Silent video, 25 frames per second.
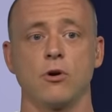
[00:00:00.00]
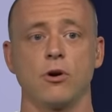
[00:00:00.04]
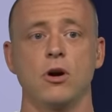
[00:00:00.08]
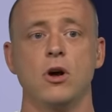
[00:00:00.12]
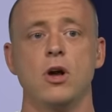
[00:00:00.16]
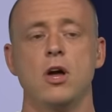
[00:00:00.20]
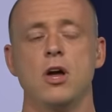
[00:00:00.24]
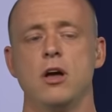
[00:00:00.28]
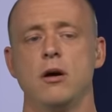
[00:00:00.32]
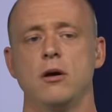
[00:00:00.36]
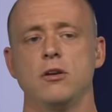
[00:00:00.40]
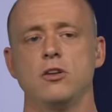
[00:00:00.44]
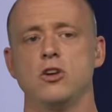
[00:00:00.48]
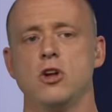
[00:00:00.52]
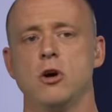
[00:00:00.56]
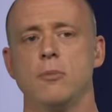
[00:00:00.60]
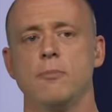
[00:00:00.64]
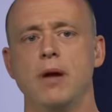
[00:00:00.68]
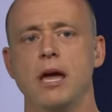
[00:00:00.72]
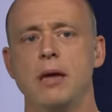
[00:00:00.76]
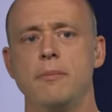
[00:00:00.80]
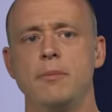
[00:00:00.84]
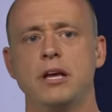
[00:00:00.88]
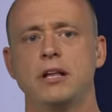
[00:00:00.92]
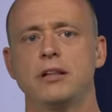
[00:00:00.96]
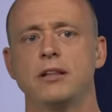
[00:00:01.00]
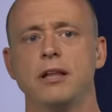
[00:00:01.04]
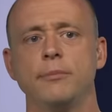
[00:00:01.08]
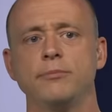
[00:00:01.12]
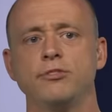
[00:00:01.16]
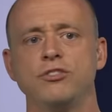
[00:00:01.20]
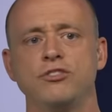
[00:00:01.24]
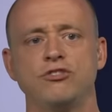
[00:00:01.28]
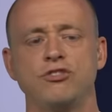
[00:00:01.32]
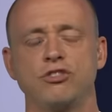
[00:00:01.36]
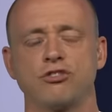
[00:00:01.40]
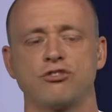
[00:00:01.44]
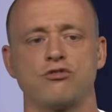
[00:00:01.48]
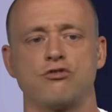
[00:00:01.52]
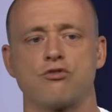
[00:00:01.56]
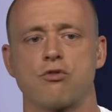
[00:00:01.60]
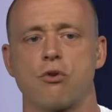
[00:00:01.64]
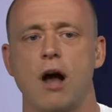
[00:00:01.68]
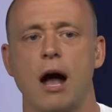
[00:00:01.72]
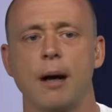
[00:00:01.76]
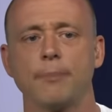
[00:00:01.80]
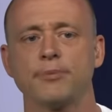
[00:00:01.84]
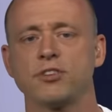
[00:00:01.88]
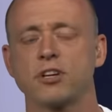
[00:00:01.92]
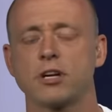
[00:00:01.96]
or you know maybe Clemson just
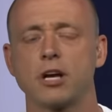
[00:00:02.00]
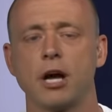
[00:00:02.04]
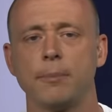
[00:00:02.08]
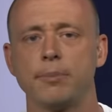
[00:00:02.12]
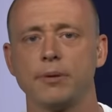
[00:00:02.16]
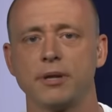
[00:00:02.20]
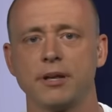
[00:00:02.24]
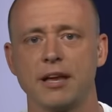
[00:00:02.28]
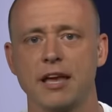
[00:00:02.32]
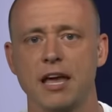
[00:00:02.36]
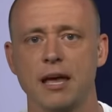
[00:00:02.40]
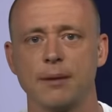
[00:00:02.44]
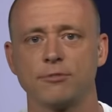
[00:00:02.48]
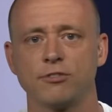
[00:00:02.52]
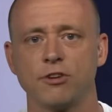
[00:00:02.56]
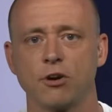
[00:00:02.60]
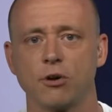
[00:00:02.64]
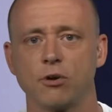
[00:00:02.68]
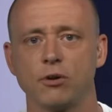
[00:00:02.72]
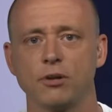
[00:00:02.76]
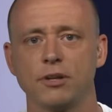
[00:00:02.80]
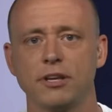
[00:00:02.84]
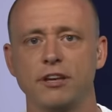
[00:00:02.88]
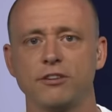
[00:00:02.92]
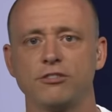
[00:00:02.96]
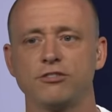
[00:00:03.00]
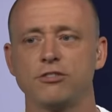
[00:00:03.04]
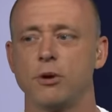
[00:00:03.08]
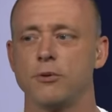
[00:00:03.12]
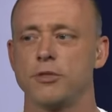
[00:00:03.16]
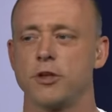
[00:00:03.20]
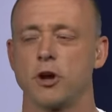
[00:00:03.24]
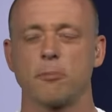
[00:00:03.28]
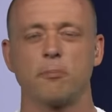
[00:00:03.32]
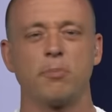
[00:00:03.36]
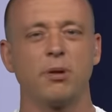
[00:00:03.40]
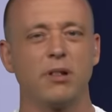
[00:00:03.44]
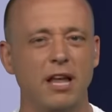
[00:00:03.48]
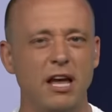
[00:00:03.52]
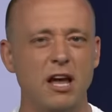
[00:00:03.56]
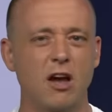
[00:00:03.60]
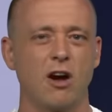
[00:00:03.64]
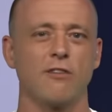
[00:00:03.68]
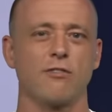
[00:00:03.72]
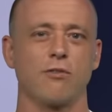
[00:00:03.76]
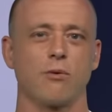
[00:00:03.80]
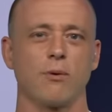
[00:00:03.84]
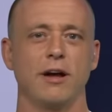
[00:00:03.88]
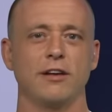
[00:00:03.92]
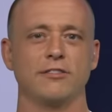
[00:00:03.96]
drops a couple of games early so their
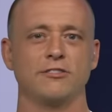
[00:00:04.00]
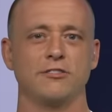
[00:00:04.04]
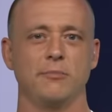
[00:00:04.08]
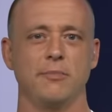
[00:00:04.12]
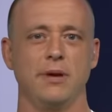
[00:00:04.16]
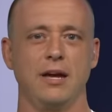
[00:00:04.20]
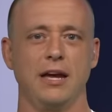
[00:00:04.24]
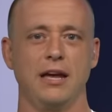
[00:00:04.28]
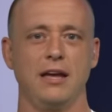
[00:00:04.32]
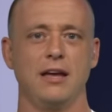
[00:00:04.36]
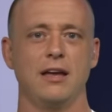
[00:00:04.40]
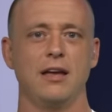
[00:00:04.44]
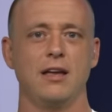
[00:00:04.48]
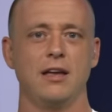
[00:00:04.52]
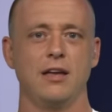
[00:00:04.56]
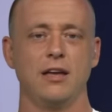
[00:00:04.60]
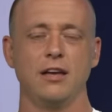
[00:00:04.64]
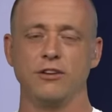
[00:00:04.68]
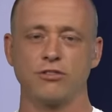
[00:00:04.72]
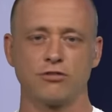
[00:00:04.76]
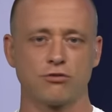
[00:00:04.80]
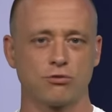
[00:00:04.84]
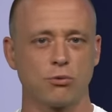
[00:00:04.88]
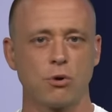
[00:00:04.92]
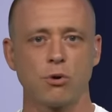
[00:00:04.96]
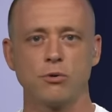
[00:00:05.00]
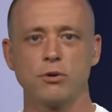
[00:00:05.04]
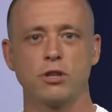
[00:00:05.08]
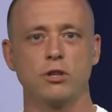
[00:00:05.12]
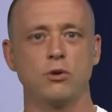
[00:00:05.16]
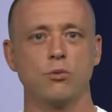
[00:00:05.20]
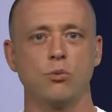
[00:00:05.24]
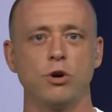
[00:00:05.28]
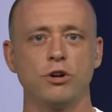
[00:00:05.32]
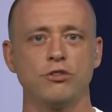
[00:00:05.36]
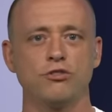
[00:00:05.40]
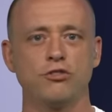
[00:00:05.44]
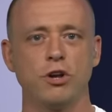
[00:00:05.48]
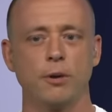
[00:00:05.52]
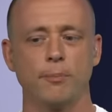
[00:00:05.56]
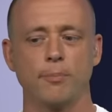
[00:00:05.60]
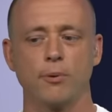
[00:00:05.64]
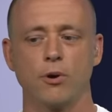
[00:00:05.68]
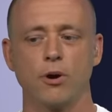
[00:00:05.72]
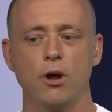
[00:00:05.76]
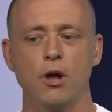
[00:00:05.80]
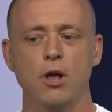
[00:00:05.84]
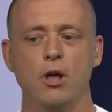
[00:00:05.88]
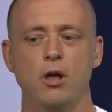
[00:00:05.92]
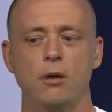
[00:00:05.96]
playoff resume is thrown in the wood
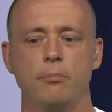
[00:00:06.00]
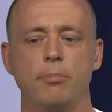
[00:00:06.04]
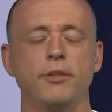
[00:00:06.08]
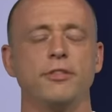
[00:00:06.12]
chipper,